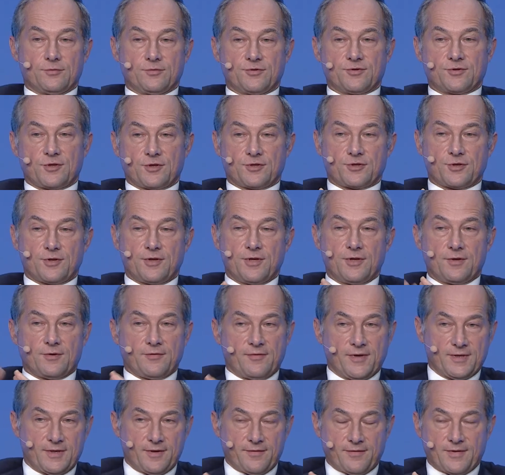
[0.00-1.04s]
such an
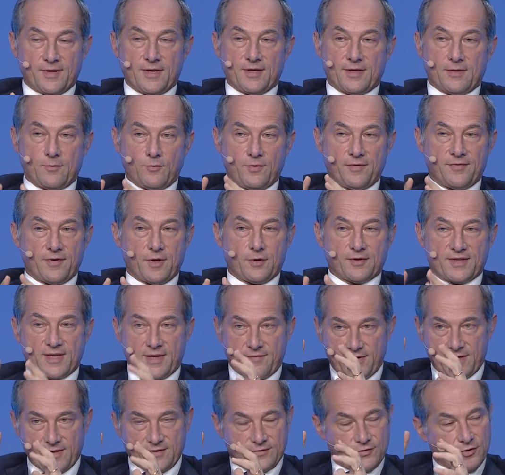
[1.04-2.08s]
innovative thing without
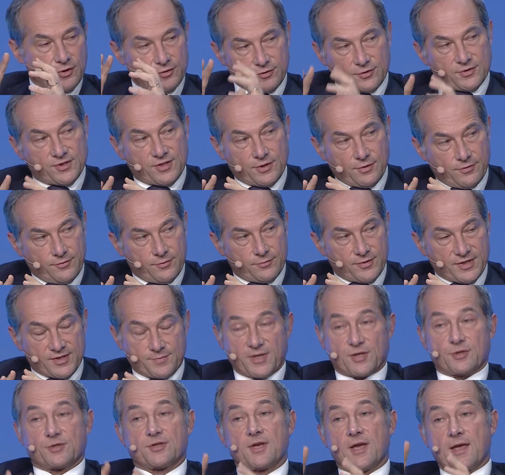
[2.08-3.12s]
having certainty on the risk.
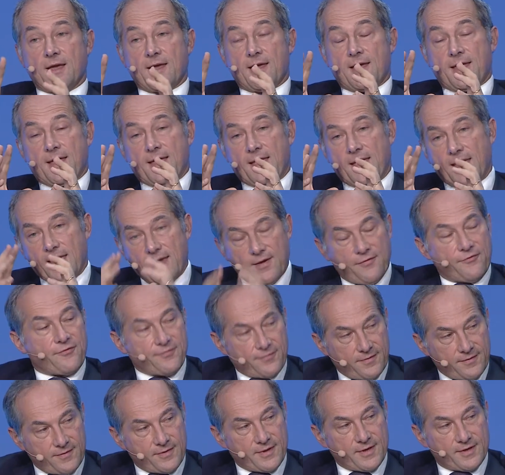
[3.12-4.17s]
Because
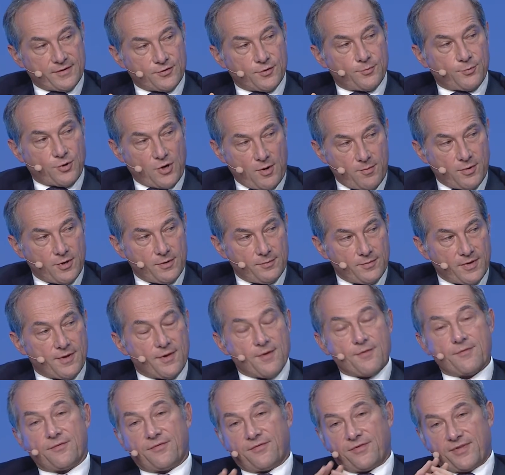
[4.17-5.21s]
if there is a problem,
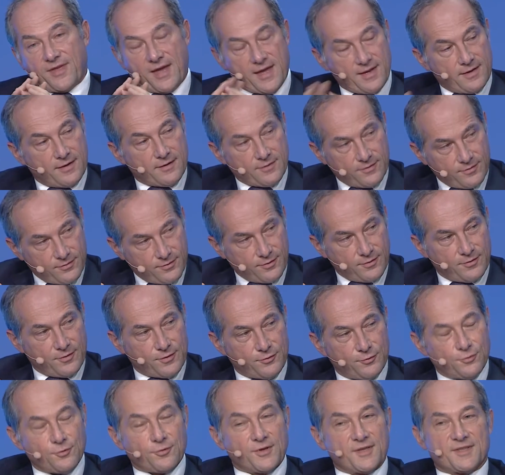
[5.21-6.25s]
then
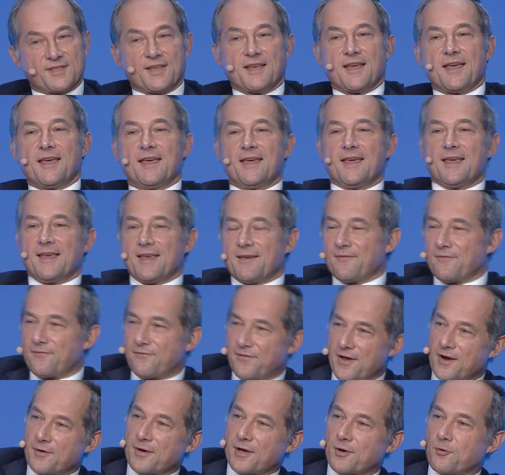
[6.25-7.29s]
it's
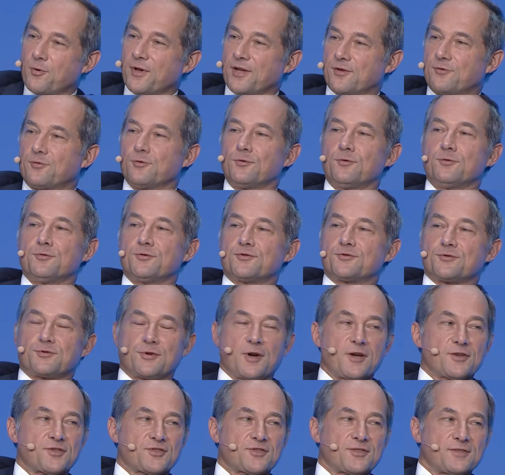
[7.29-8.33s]
very quick to lose
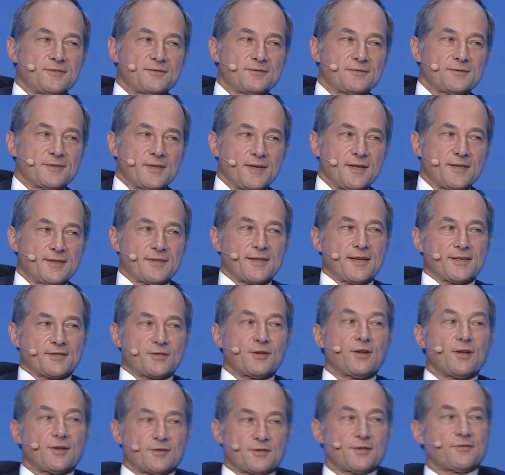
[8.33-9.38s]
trust. It takes a
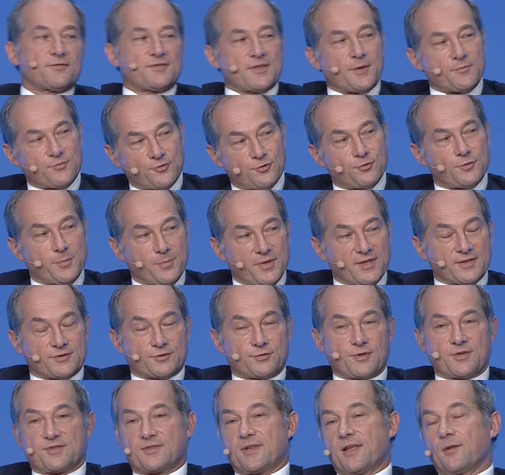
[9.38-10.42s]
lot of time to rebuild
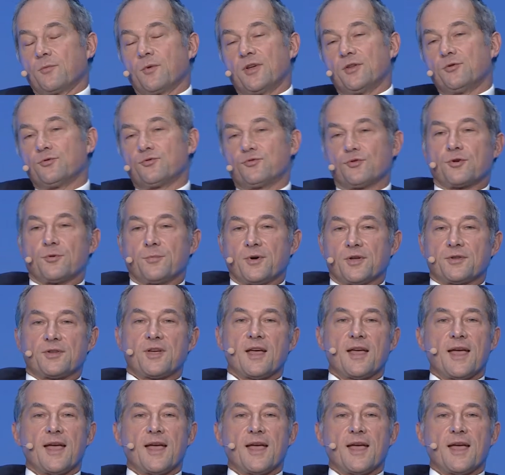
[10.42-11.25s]
trust. And when you talk about